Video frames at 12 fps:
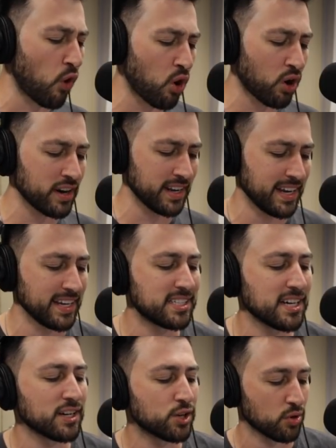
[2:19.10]
40
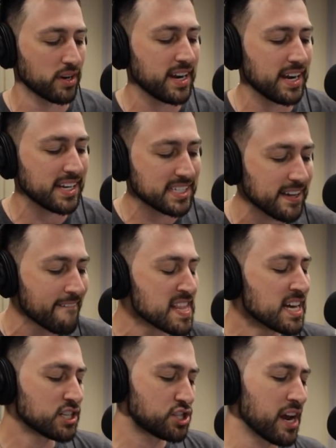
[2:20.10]
degrees.
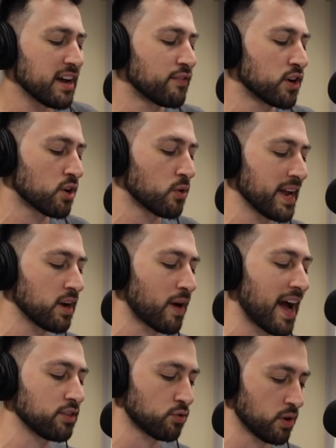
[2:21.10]
Shivering
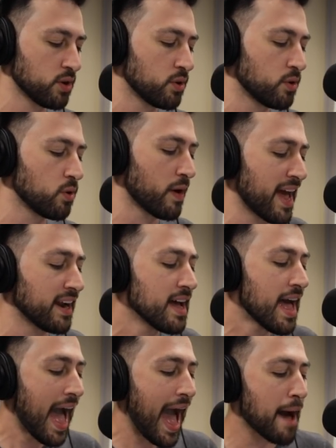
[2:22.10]
right through it.
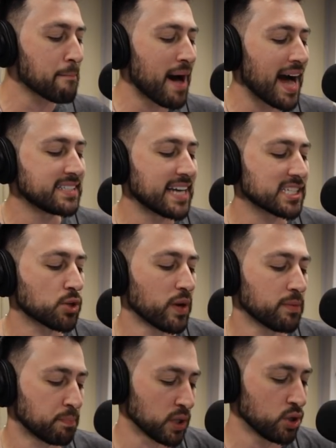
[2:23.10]
At my desk
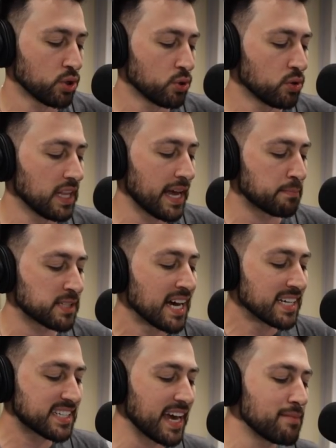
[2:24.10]
with blue lips.
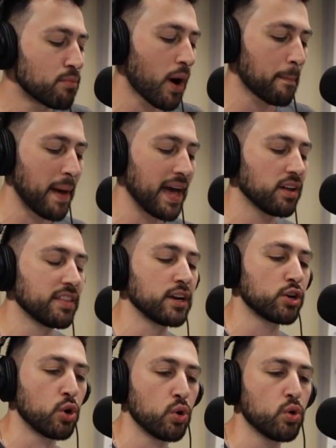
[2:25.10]
Skin more pale
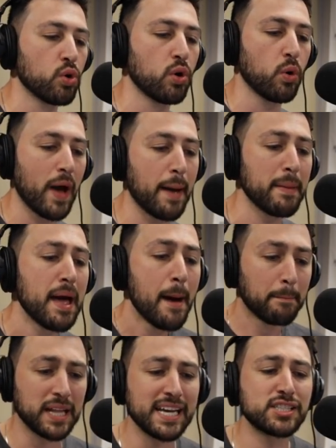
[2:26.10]
than Cool Whip.
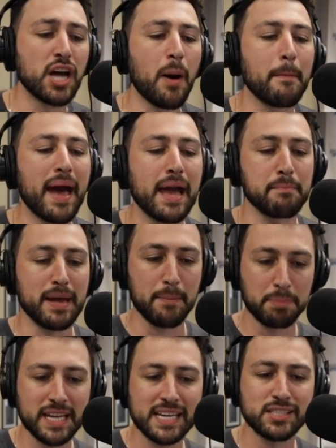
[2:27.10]
Please don't make
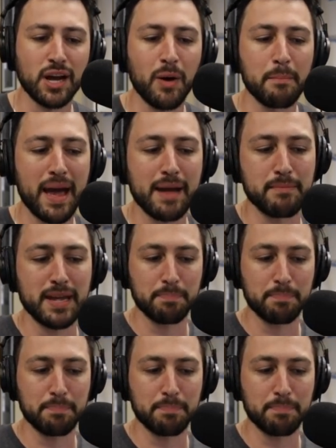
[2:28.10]
me, please don't make